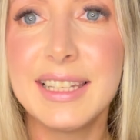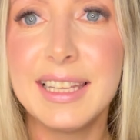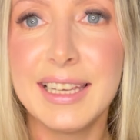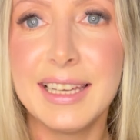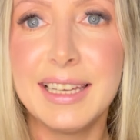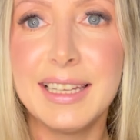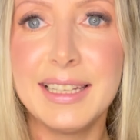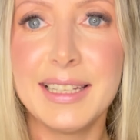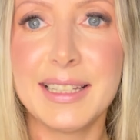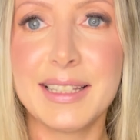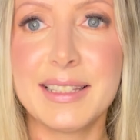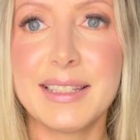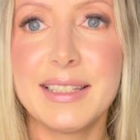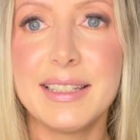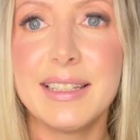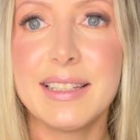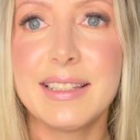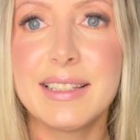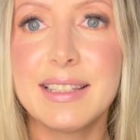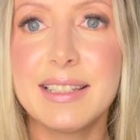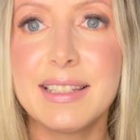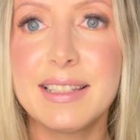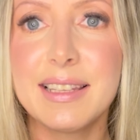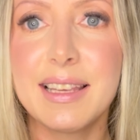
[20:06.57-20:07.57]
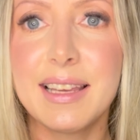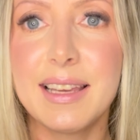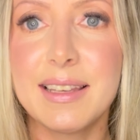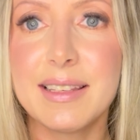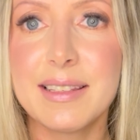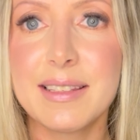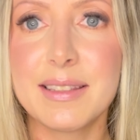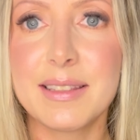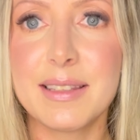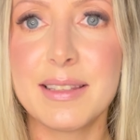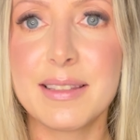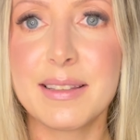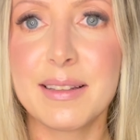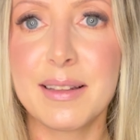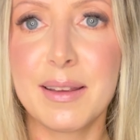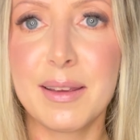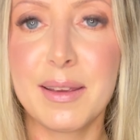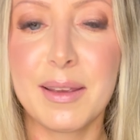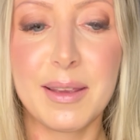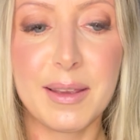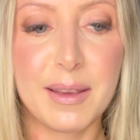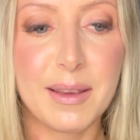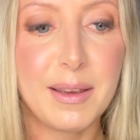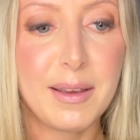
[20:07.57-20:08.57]
yeah it, it just has this
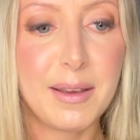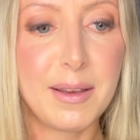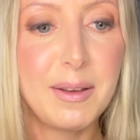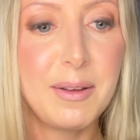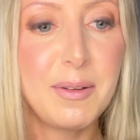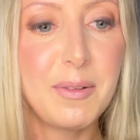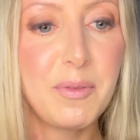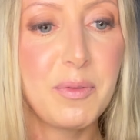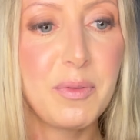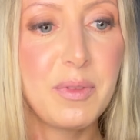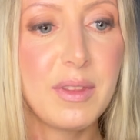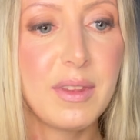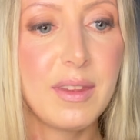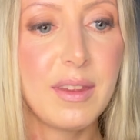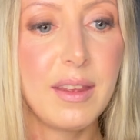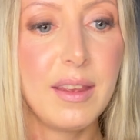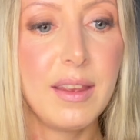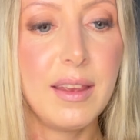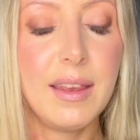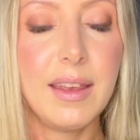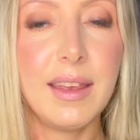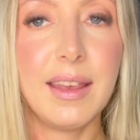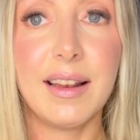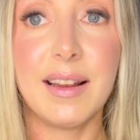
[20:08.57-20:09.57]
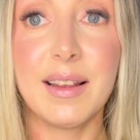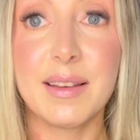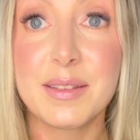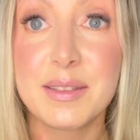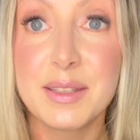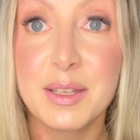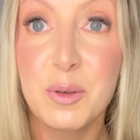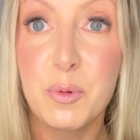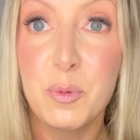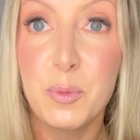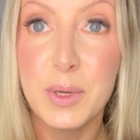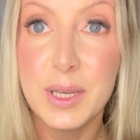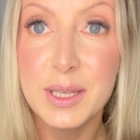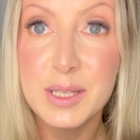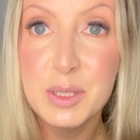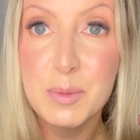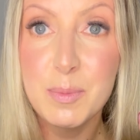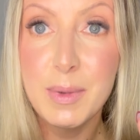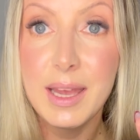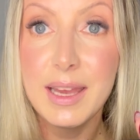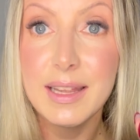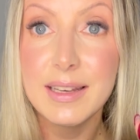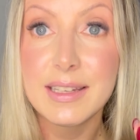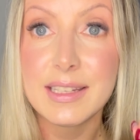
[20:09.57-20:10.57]
like uh, elastic
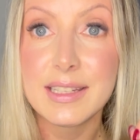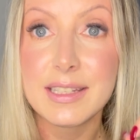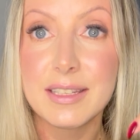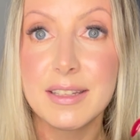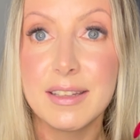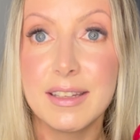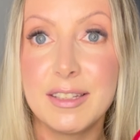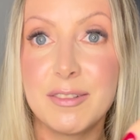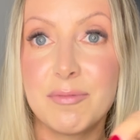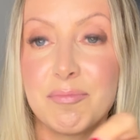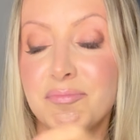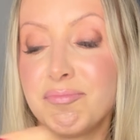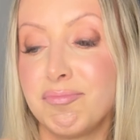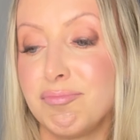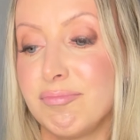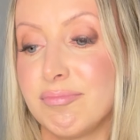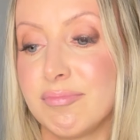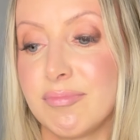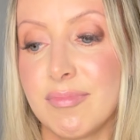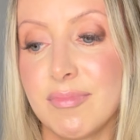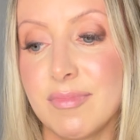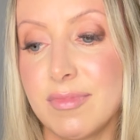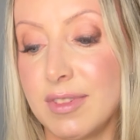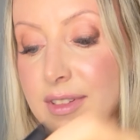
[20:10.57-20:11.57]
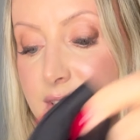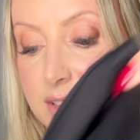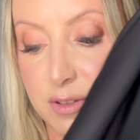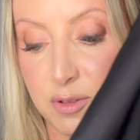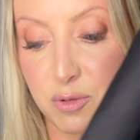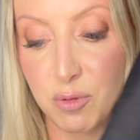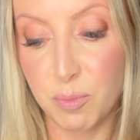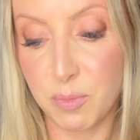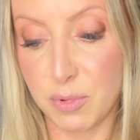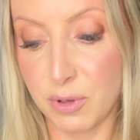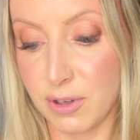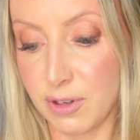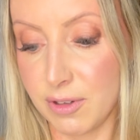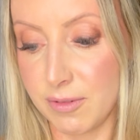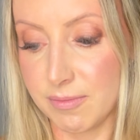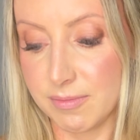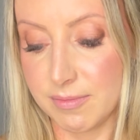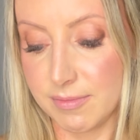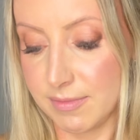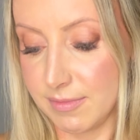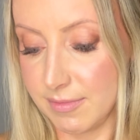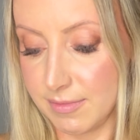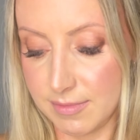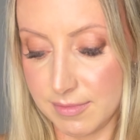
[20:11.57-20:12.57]
waistband and just super
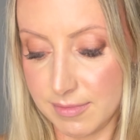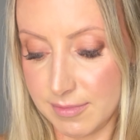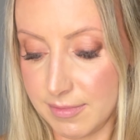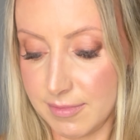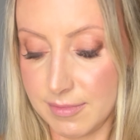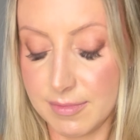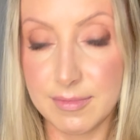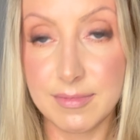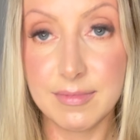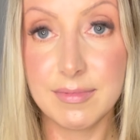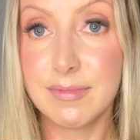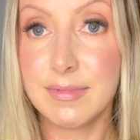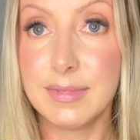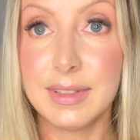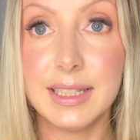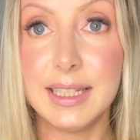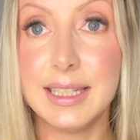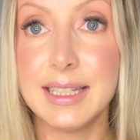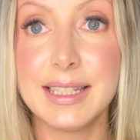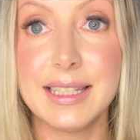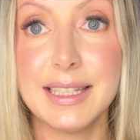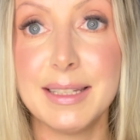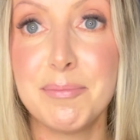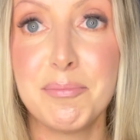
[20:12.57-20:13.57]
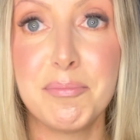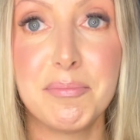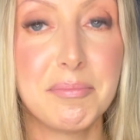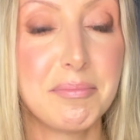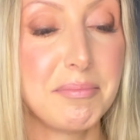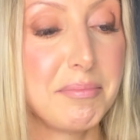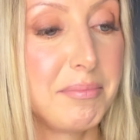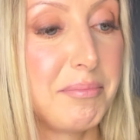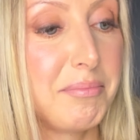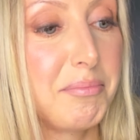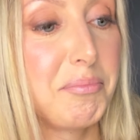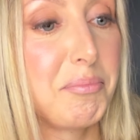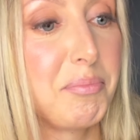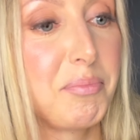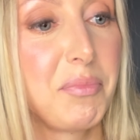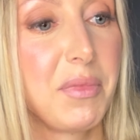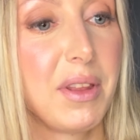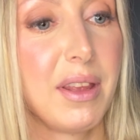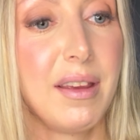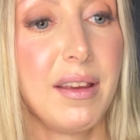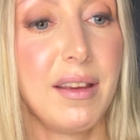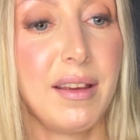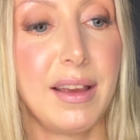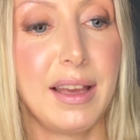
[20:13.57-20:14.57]
easy
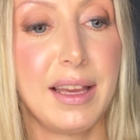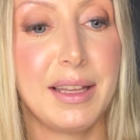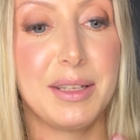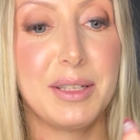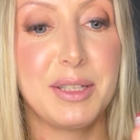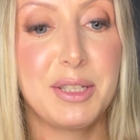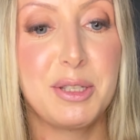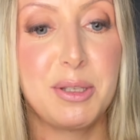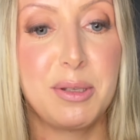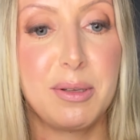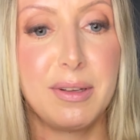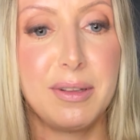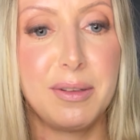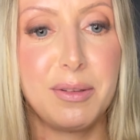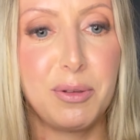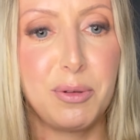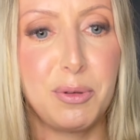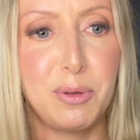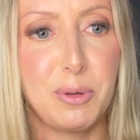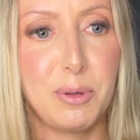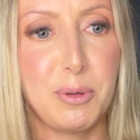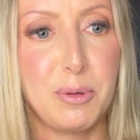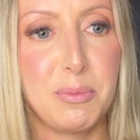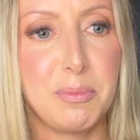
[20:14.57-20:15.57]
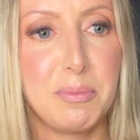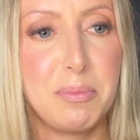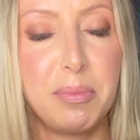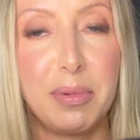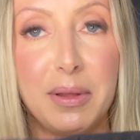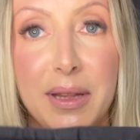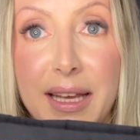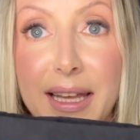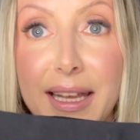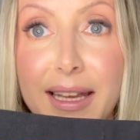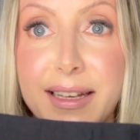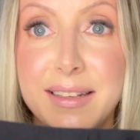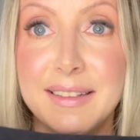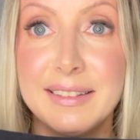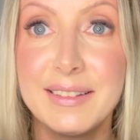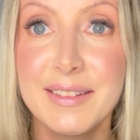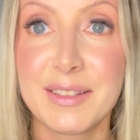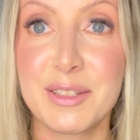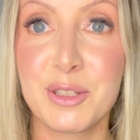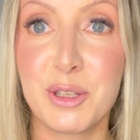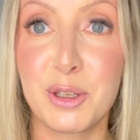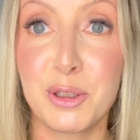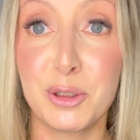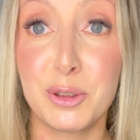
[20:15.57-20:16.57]
and uh, you know plain
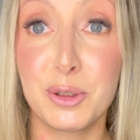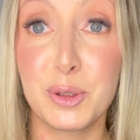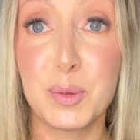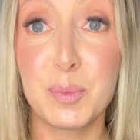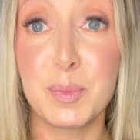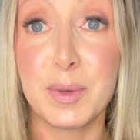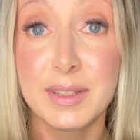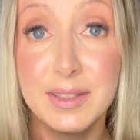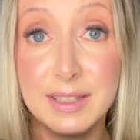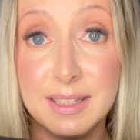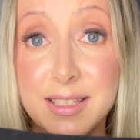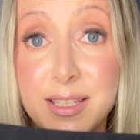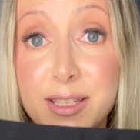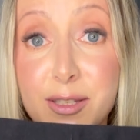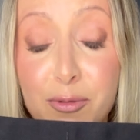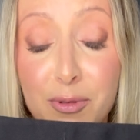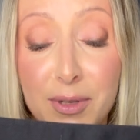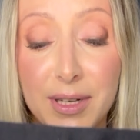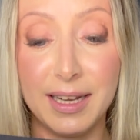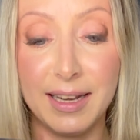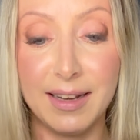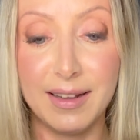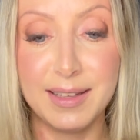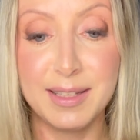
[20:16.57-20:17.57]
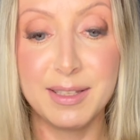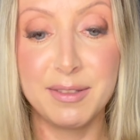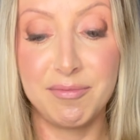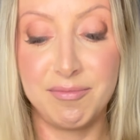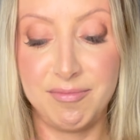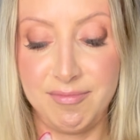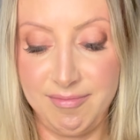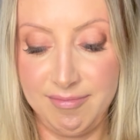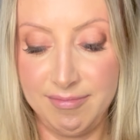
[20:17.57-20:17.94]
skirt but this is really nice